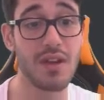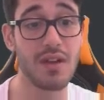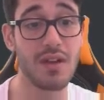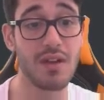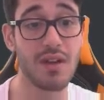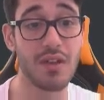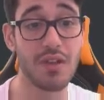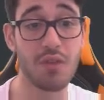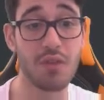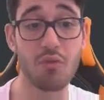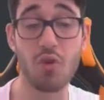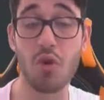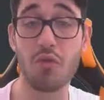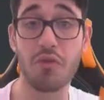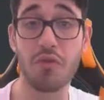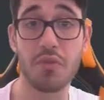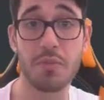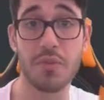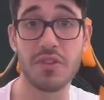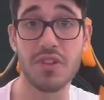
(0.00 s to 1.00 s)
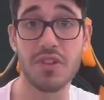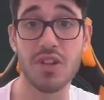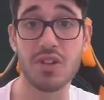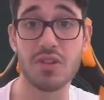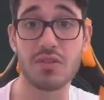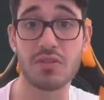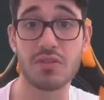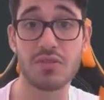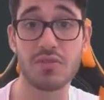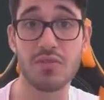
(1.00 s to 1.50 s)
I think roam from
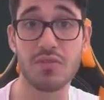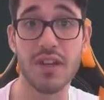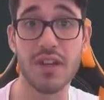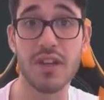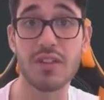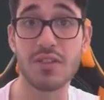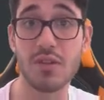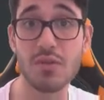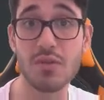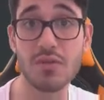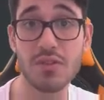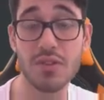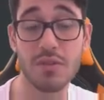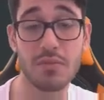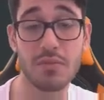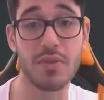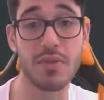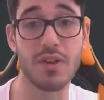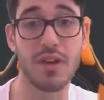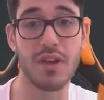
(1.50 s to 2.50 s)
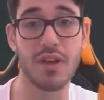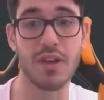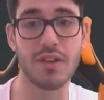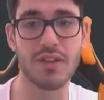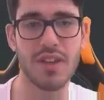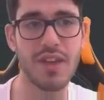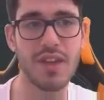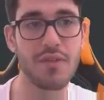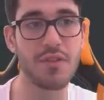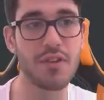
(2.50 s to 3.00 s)
positions really suits them. And
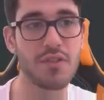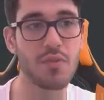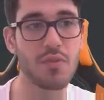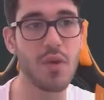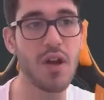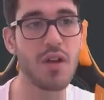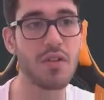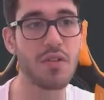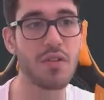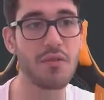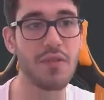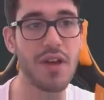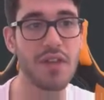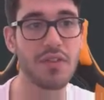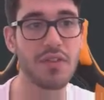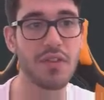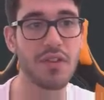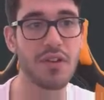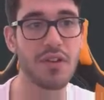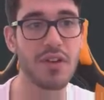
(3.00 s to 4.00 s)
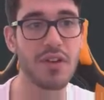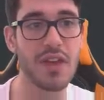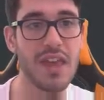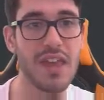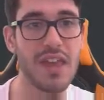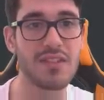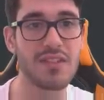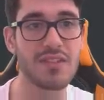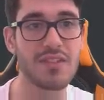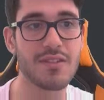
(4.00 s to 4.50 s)
given as well the fact that
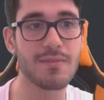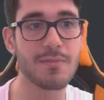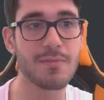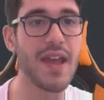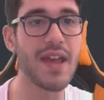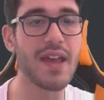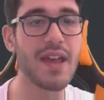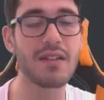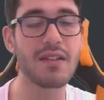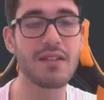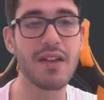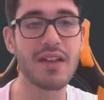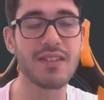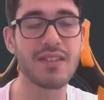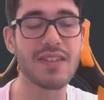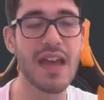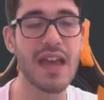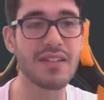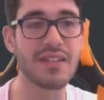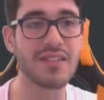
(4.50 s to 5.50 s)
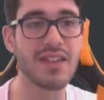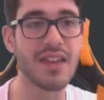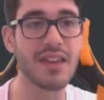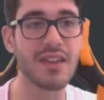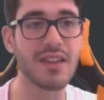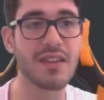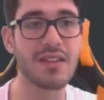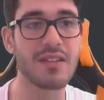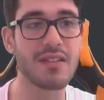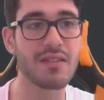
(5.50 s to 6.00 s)
it's a
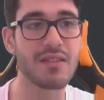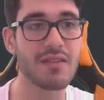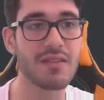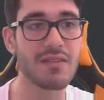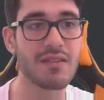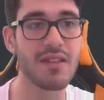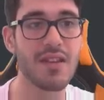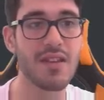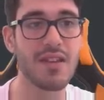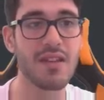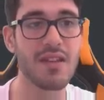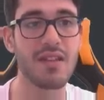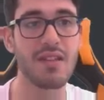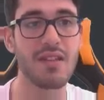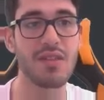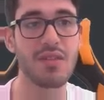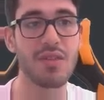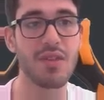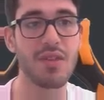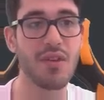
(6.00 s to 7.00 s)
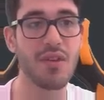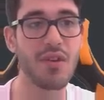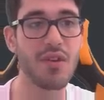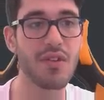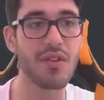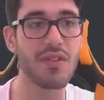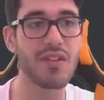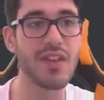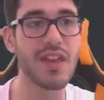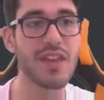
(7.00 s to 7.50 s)
tactic that
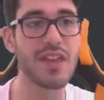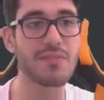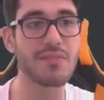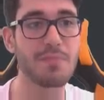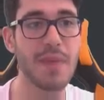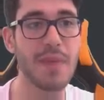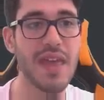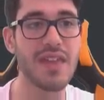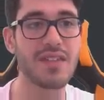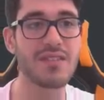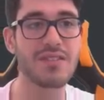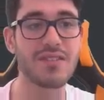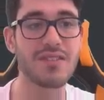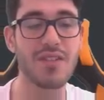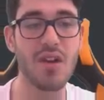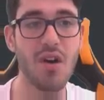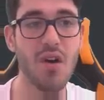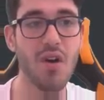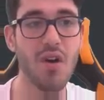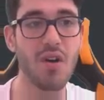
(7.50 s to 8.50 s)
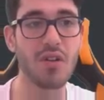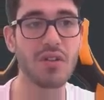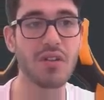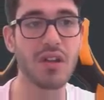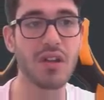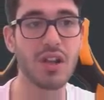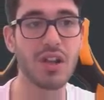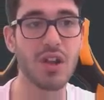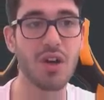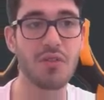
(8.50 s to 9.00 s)
is based on a
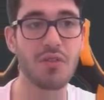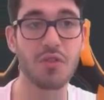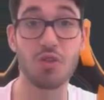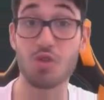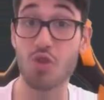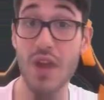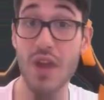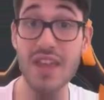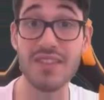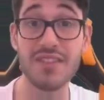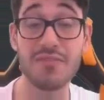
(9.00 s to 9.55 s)
lot of creative